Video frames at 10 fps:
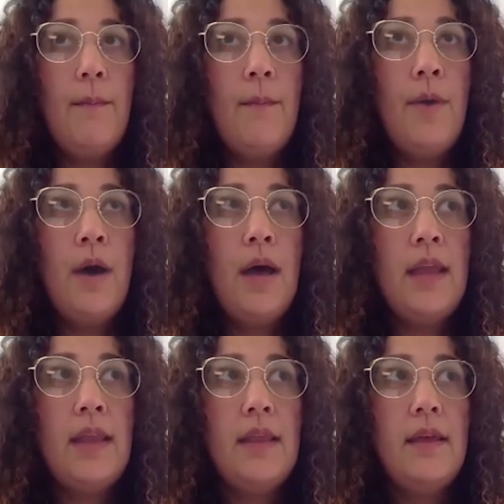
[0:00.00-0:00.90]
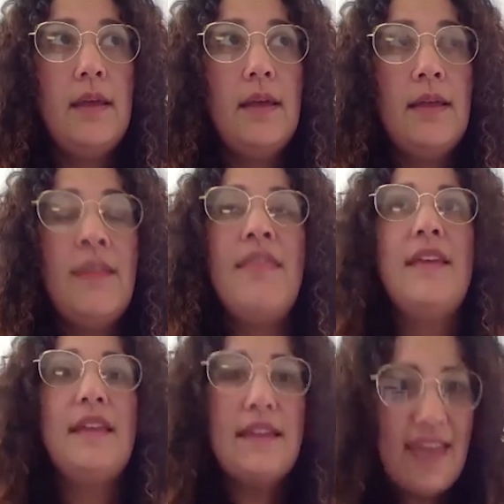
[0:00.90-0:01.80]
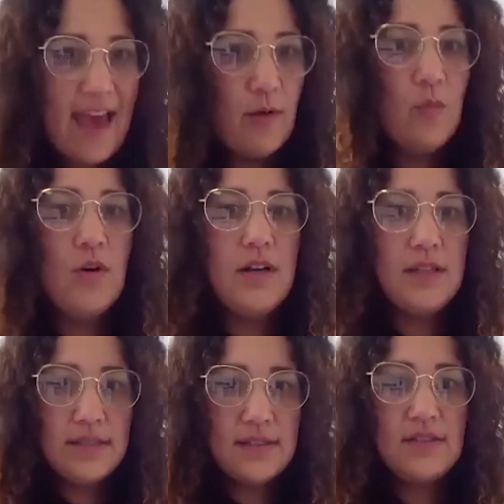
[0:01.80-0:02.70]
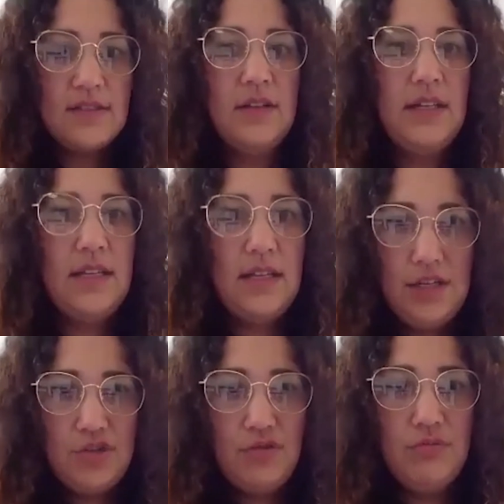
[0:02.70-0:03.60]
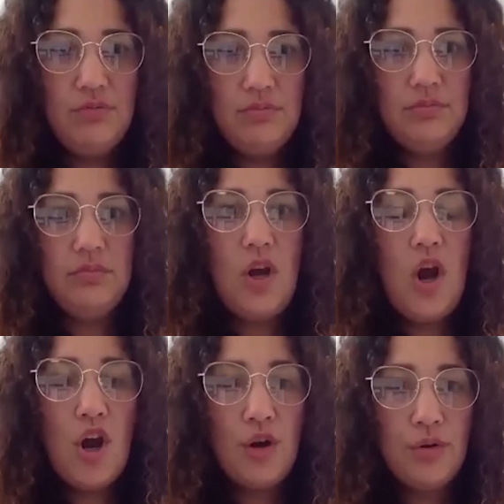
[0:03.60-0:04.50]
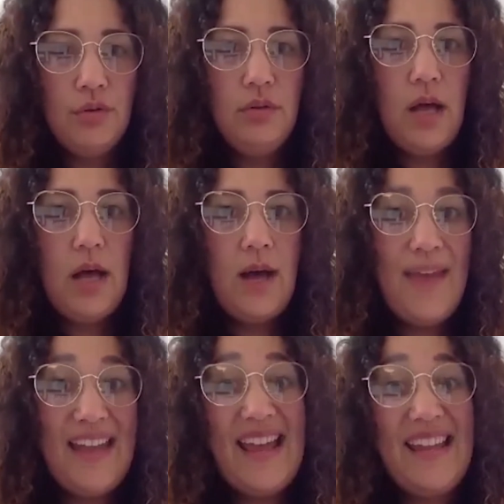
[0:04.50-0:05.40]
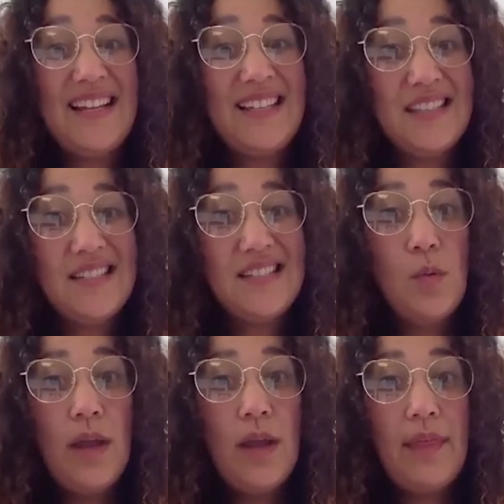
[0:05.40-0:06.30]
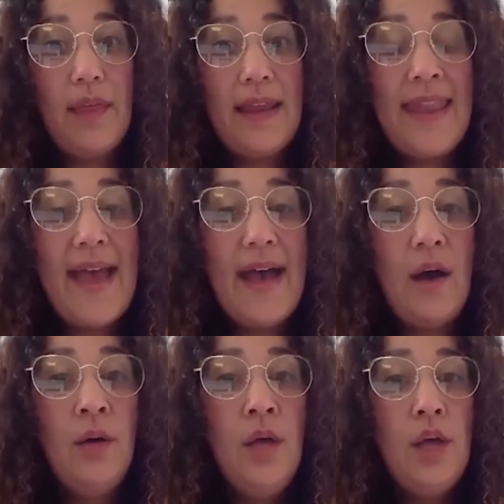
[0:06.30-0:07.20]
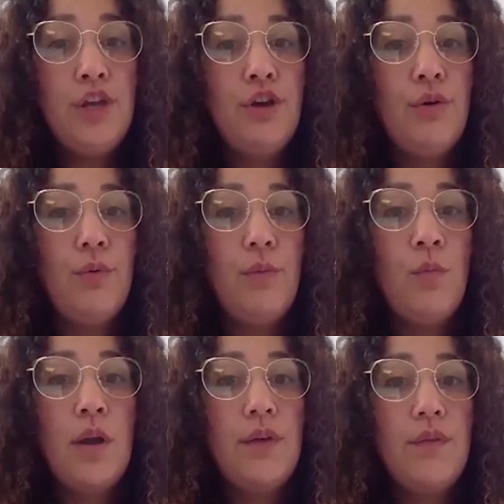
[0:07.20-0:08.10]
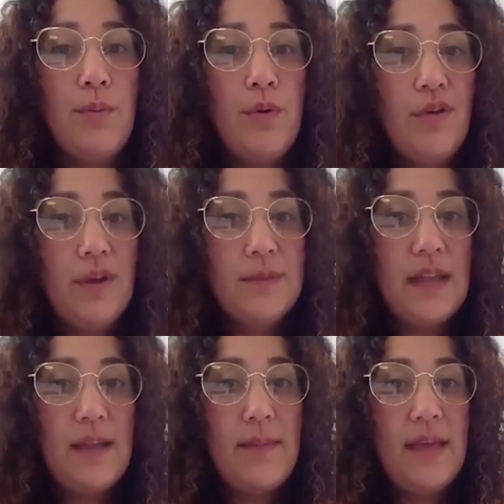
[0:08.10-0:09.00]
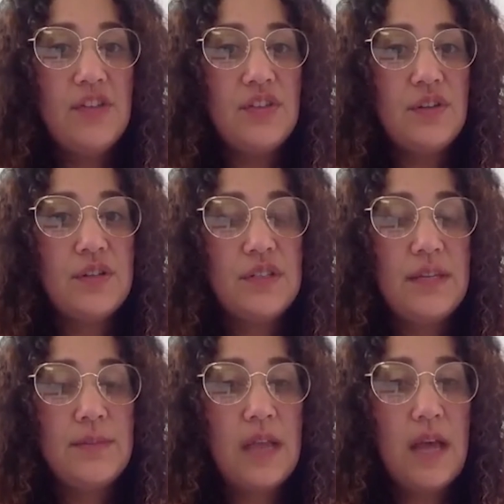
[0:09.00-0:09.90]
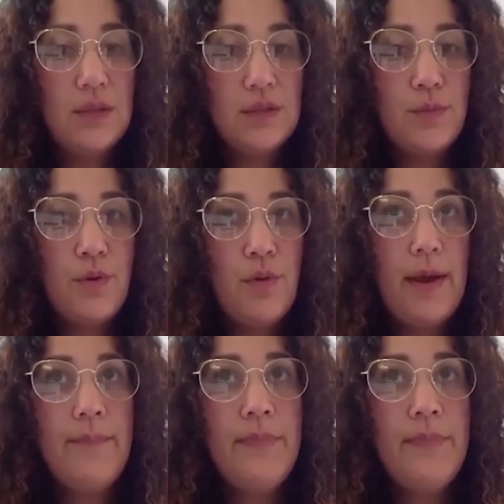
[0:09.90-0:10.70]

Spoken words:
But that was certainly an initial hurdle and a consistent one. I think now, one of the programs that I manage is our STEAM Scholars program.